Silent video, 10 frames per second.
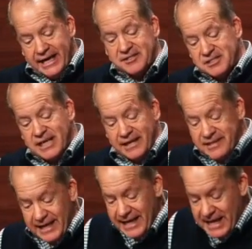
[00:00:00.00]
It said
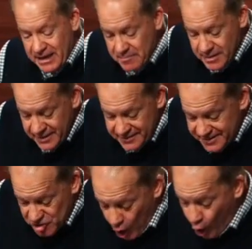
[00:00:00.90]
that
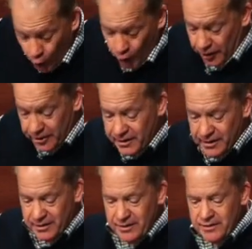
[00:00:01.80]
this
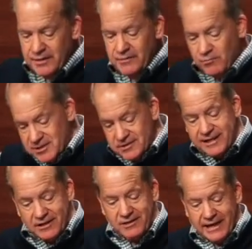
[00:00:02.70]
horn was
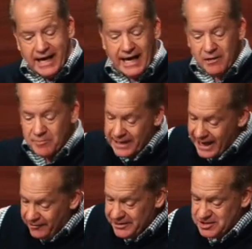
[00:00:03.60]
little and eight, but
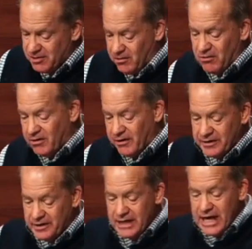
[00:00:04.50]
now he's the
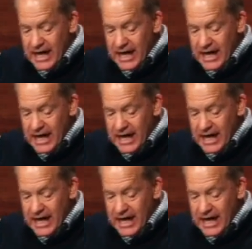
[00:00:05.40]
horn.